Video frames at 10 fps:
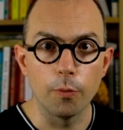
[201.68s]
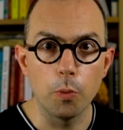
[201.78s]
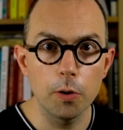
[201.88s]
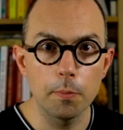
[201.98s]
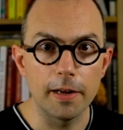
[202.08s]
the
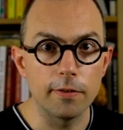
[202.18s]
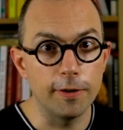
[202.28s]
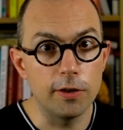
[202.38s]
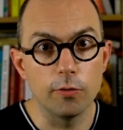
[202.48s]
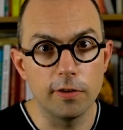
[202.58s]
workplace
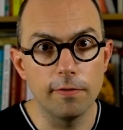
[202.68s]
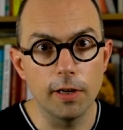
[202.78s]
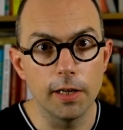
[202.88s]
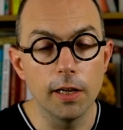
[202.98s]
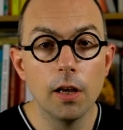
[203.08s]
features
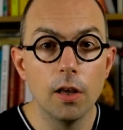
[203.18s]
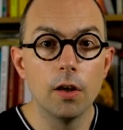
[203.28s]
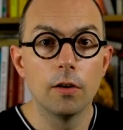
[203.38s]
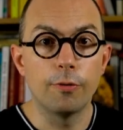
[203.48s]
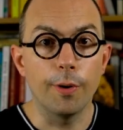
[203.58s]
heavily.
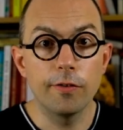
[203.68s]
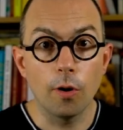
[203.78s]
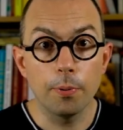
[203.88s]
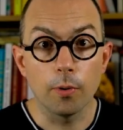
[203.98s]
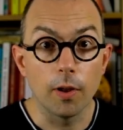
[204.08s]
For
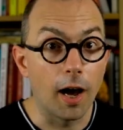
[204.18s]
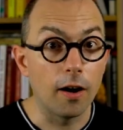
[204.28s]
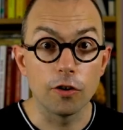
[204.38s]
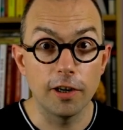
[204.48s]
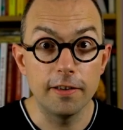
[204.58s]
example,
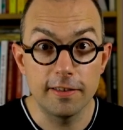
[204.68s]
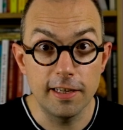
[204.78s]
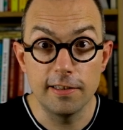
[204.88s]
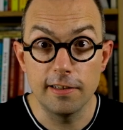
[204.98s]
are Gen Z